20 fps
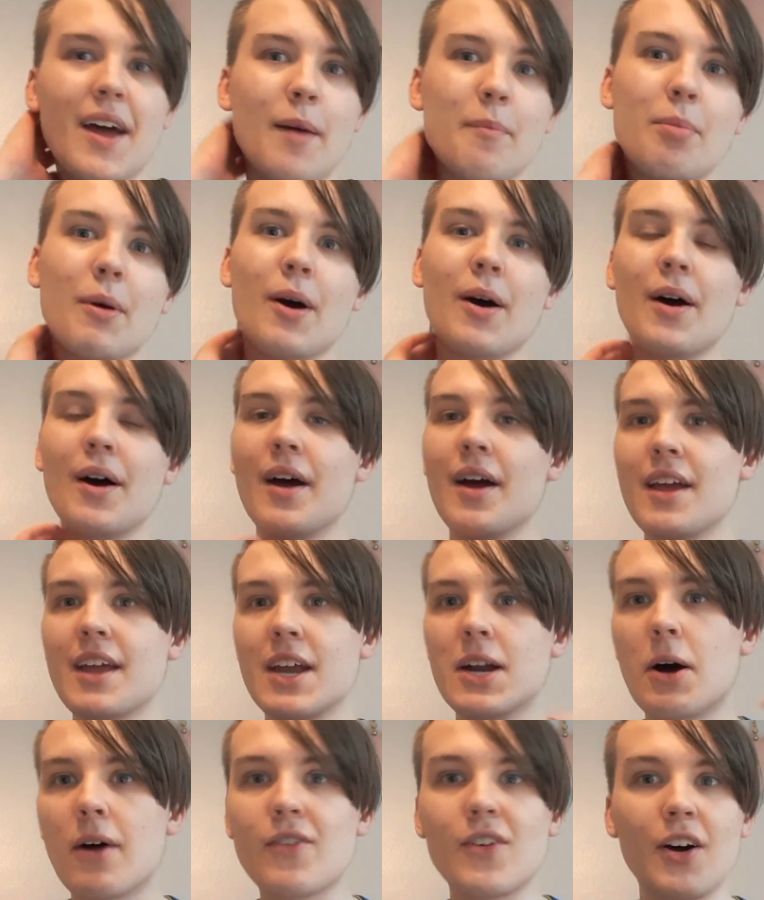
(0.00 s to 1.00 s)
But, you
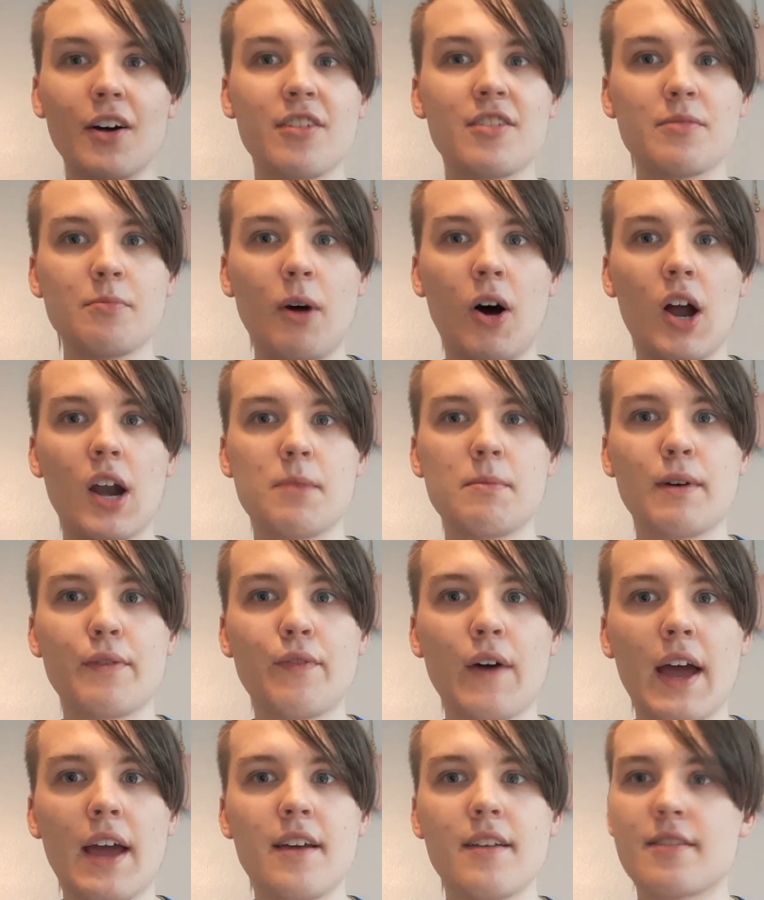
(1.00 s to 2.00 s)
know, I've got a smile on my
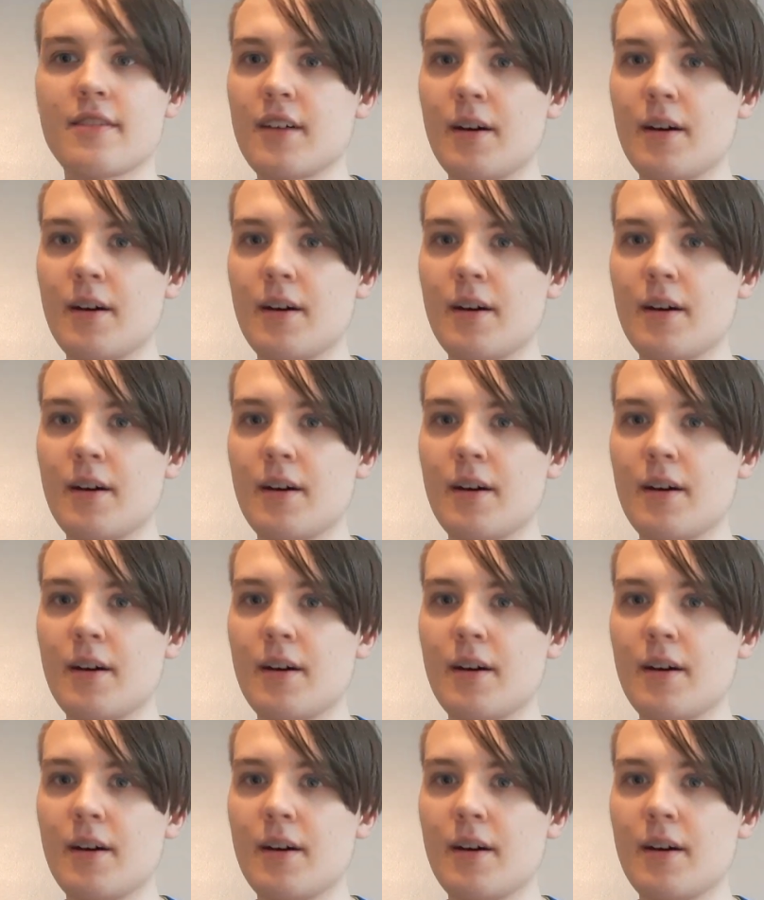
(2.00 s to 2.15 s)
face.